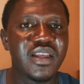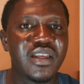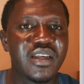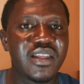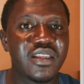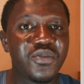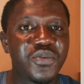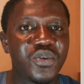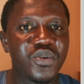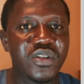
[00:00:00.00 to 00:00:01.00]
And if you
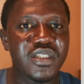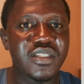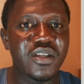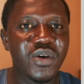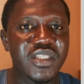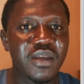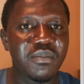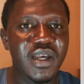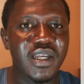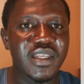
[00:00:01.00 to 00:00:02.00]
notice the
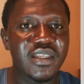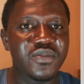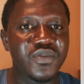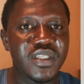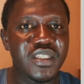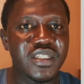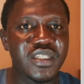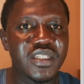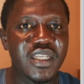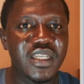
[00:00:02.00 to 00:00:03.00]
watermark is featured
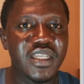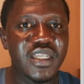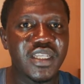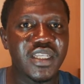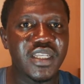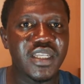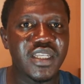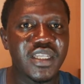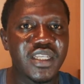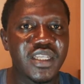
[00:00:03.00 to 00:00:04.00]
on the
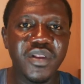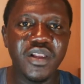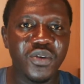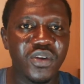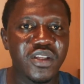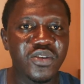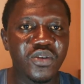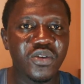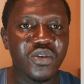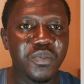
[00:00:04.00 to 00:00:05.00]
top left or the top
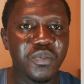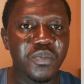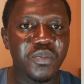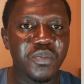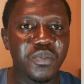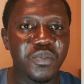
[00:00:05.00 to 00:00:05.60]
right corner,